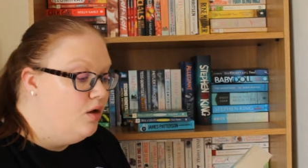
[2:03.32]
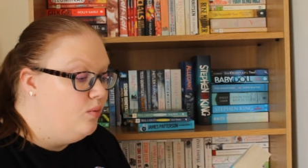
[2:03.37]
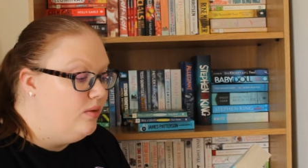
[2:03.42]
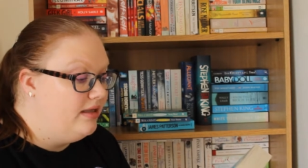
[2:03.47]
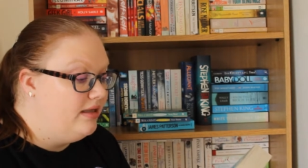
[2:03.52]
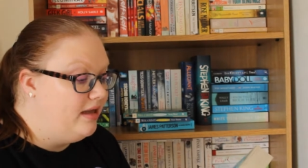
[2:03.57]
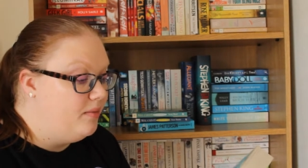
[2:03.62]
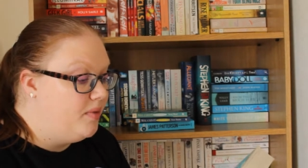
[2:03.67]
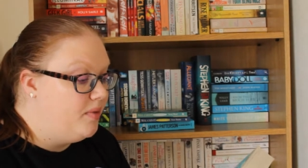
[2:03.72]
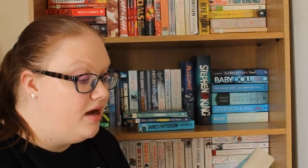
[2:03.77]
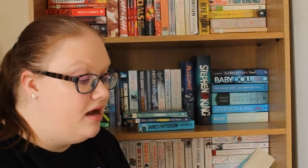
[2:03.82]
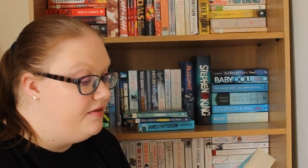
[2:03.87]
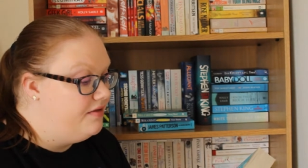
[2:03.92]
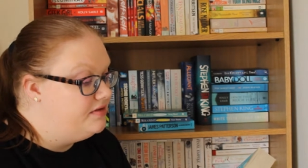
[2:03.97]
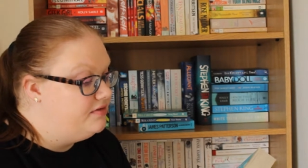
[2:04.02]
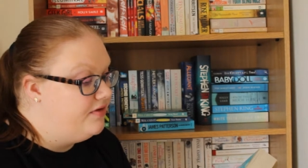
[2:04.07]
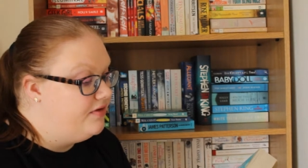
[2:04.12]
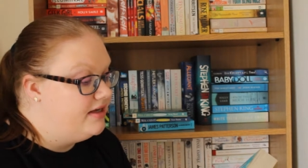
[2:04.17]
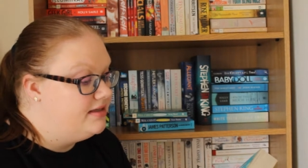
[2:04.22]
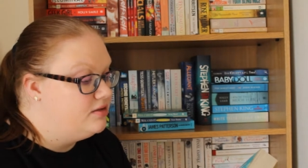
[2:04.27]
when their
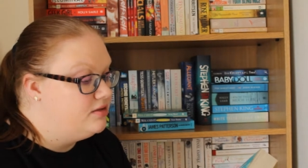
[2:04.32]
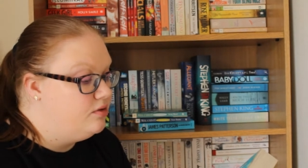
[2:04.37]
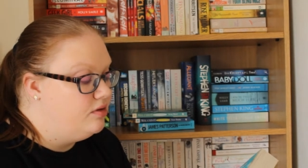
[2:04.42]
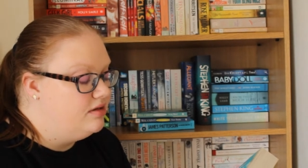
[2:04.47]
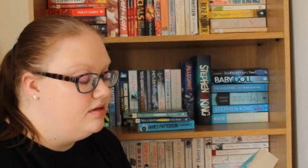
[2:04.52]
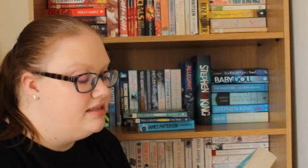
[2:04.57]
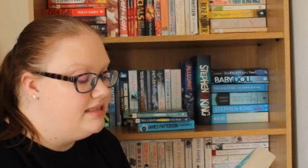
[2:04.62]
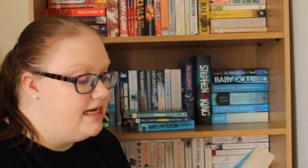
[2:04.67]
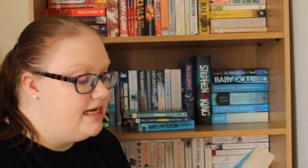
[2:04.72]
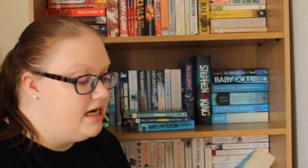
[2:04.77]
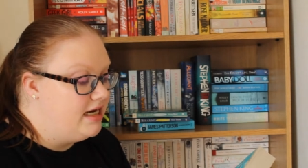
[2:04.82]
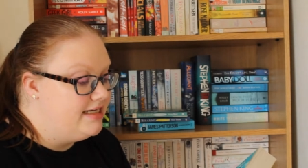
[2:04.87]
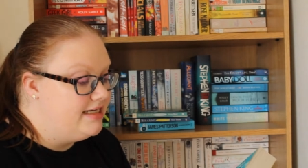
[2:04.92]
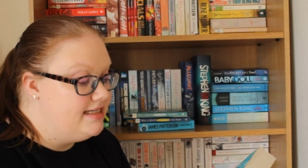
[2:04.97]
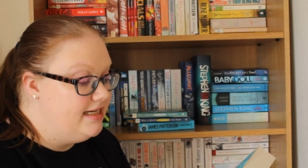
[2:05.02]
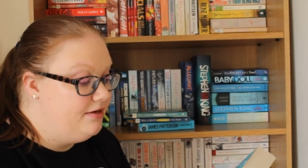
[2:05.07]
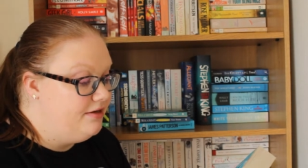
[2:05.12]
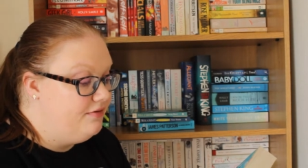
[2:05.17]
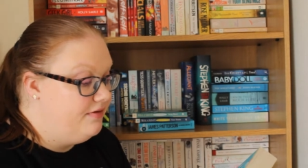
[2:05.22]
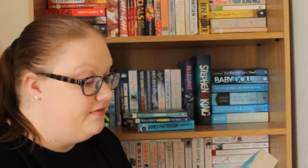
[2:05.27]
paths first cross in
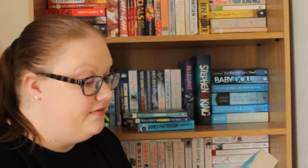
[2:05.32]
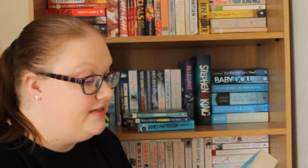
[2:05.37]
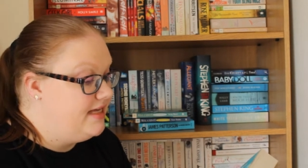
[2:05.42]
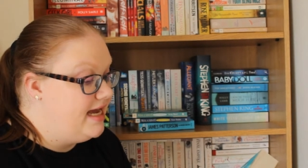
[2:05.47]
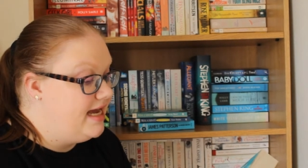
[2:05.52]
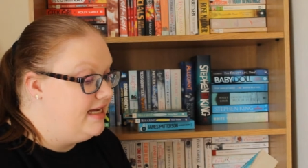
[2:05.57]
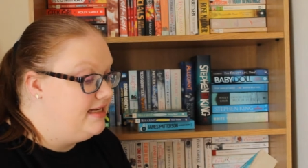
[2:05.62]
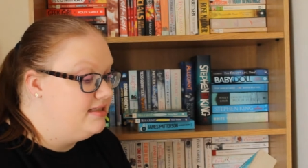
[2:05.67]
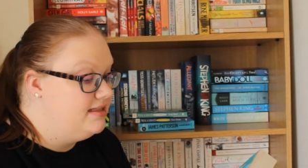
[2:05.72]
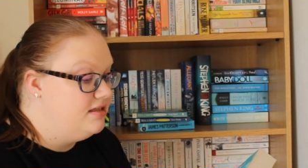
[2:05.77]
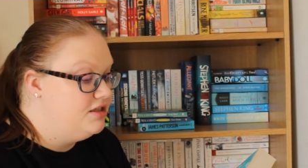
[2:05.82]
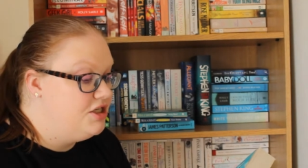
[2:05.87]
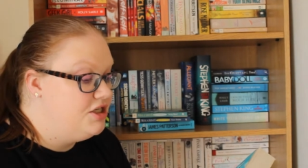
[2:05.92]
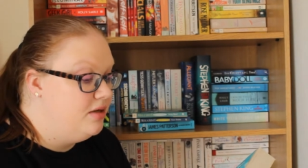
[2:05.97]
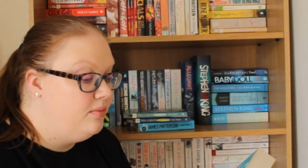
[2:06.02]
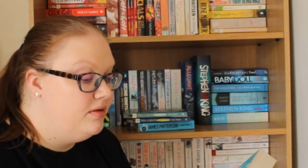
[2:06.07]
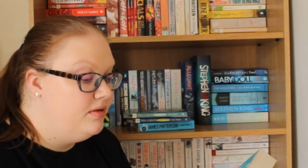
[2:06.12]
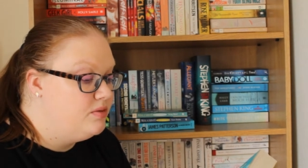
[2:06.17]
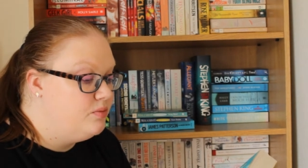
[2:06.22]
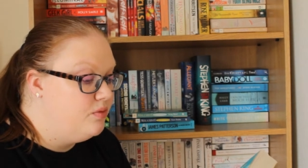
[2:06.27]
1958.
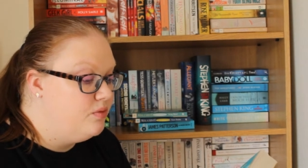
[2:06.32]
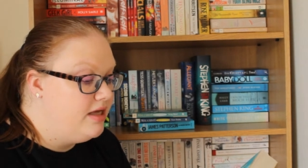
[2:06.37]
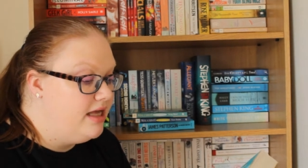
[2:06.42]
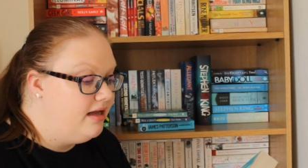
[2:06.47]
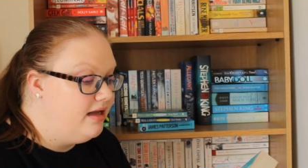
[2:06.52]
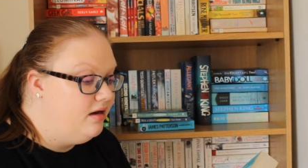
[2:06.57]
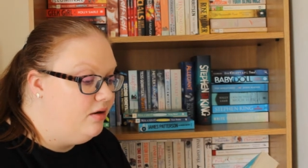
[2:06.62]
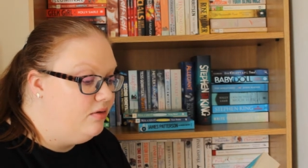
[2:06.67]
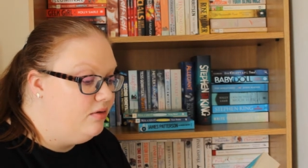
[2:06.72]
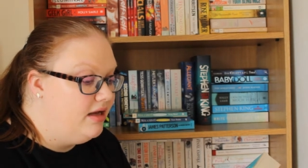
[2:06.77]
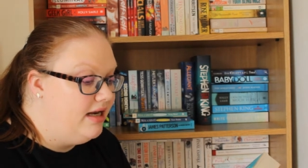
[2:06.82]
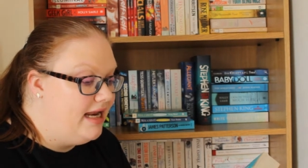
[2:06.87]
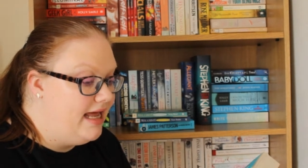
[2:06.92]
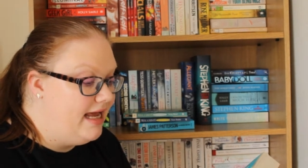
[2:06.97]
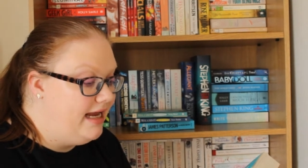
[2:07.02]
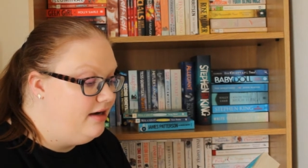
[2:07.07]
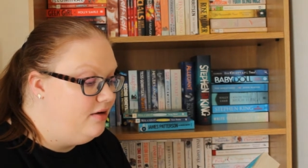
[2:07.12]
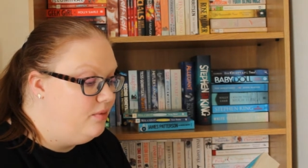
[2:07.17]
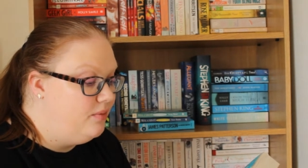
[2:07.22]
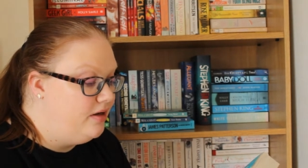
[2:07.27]
Jim is walking along a
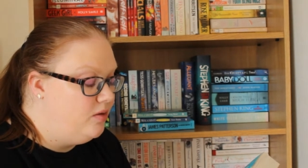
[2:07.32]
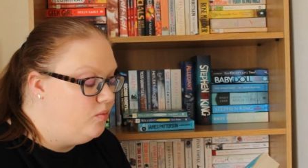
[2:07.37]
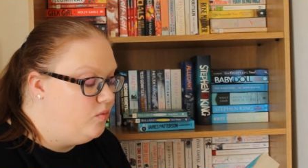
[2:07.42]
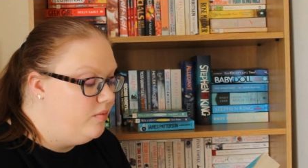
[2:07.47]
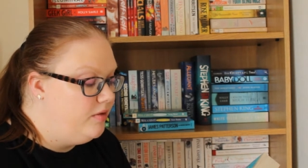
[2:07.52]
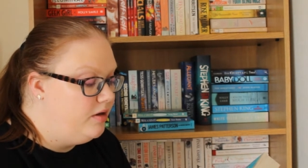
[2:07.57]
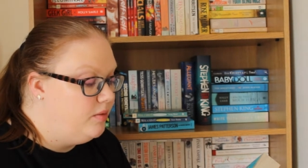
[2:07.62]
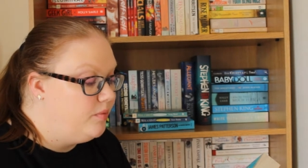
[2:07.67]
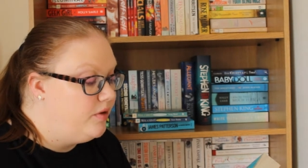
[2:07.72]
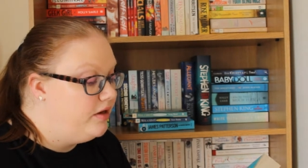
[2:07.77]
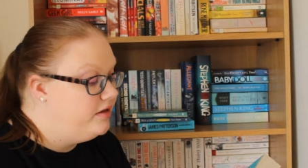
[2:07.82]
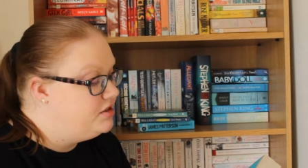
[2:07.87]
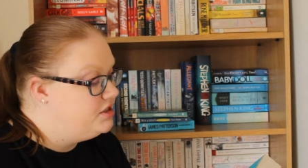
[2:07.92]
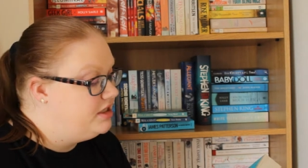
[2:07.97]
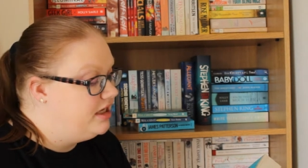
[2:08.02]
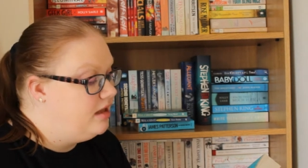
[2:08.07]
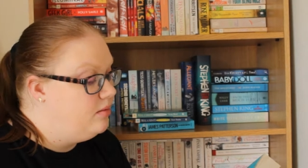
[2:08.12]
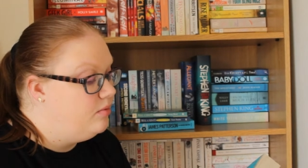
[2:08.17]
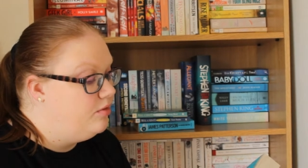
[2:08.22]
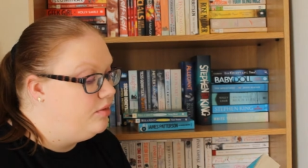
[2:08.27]
lane when a woman
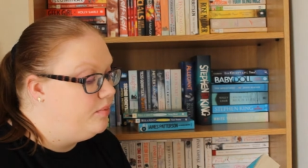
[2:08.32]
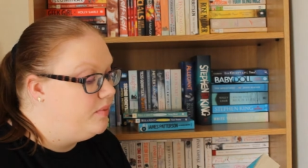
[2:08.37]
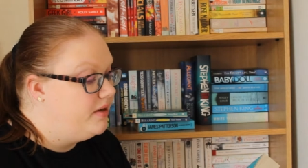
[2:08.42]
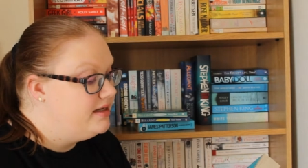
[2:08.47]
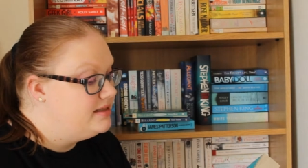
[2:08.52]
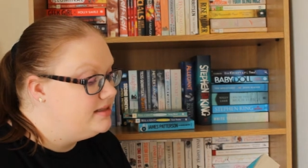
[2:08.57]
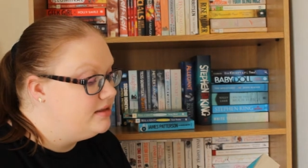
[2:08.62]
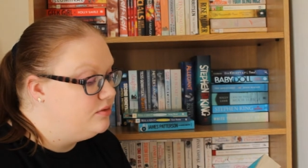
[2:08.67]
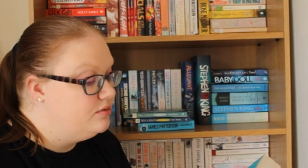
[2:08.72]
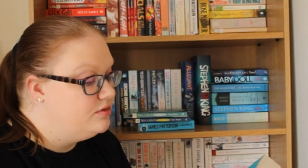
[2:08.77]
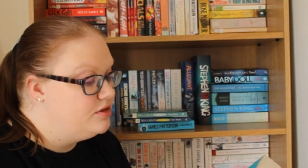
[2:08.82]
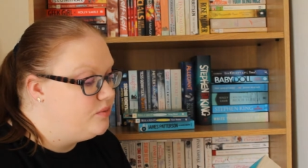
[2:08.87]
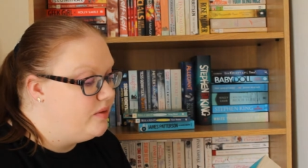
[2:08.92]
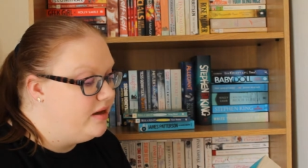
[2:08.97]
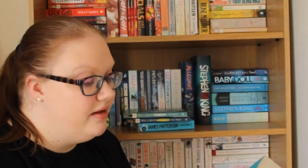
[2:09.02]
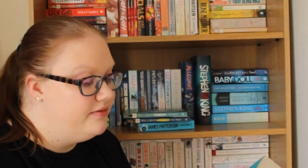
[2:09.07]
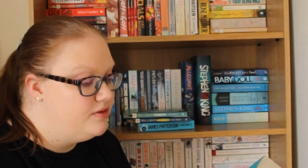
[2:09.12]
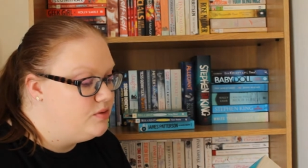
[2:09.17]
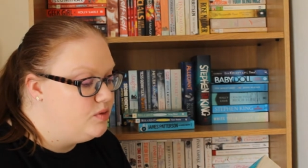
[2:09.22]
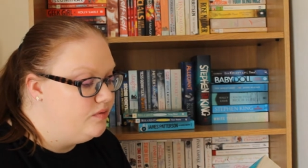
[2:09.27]
approaching him on a bicycle
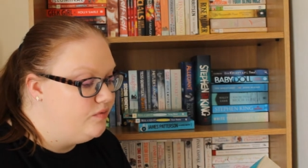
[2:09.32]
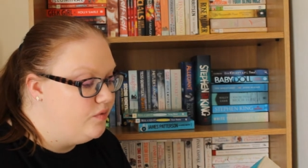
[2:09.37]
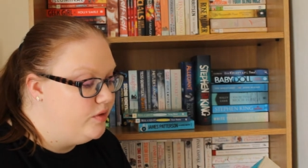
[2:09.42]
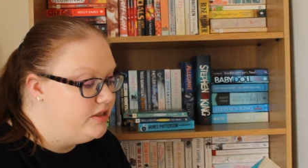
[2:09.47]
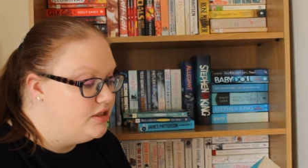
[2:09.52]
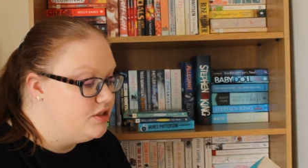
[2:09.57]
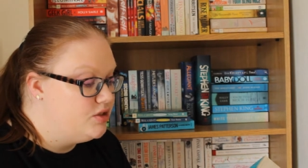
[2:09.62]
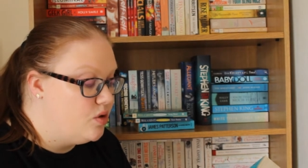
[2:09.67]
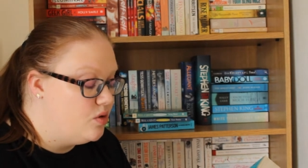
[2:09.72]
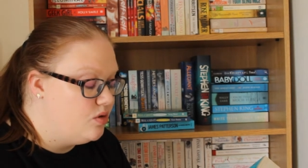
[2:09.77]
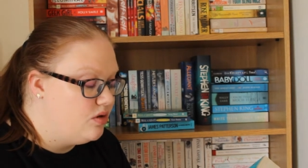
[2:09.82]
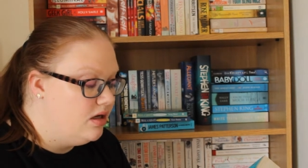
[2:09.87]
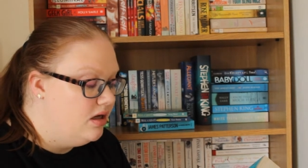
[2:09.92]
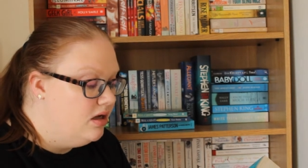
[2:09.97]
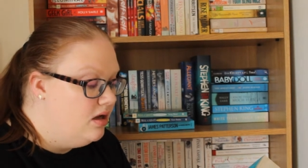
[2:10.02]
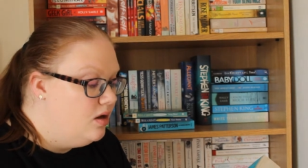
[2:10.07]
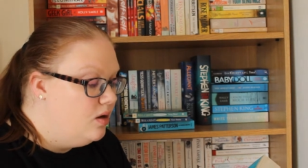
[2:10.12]
swerves to avoid a dog.